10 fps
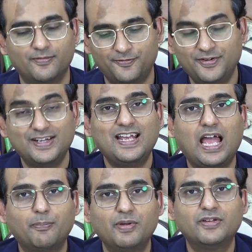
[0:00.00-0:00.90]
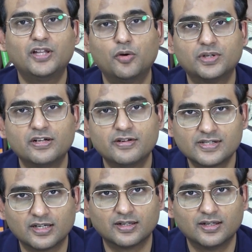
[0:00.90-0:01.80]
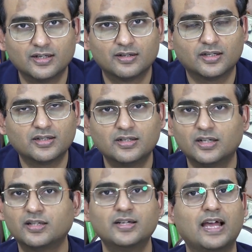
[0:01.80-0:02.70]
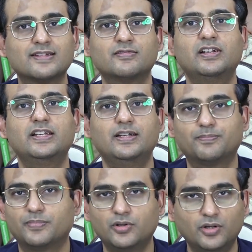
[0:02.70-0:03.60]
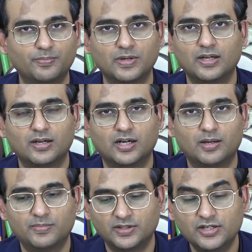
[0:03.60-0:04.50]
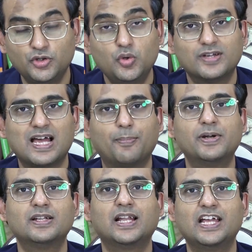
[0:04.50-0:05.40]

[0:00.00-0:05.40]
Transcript: very happy without any reason. Nothing has really, nothing new has happened in